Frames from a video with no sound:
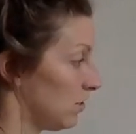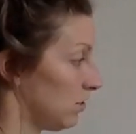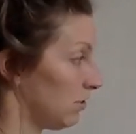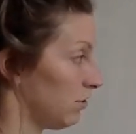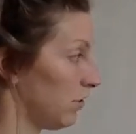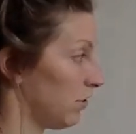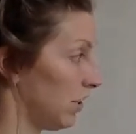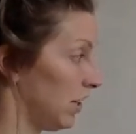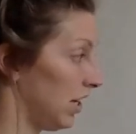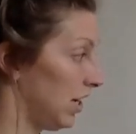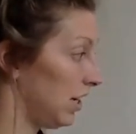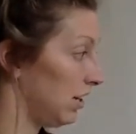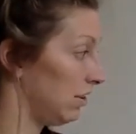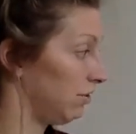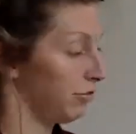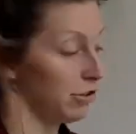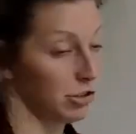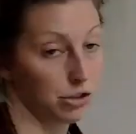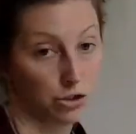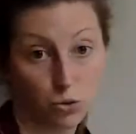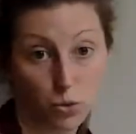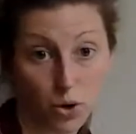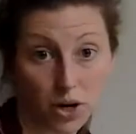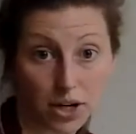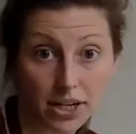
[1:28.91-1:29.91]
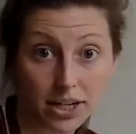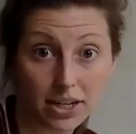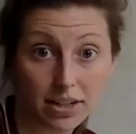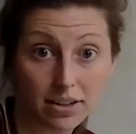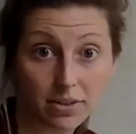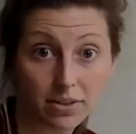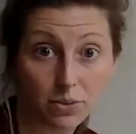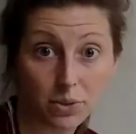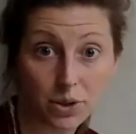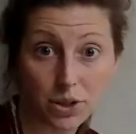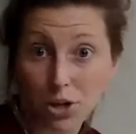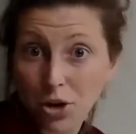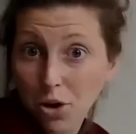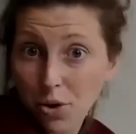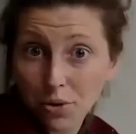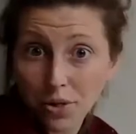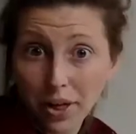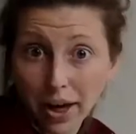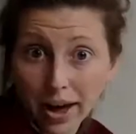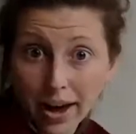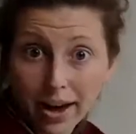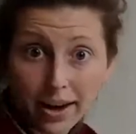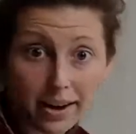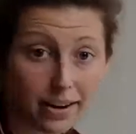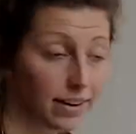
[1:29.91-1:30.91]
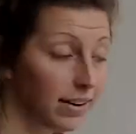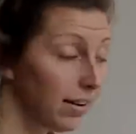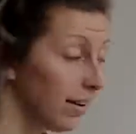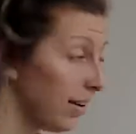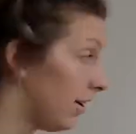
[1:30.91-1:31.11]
over here for 20. We know that.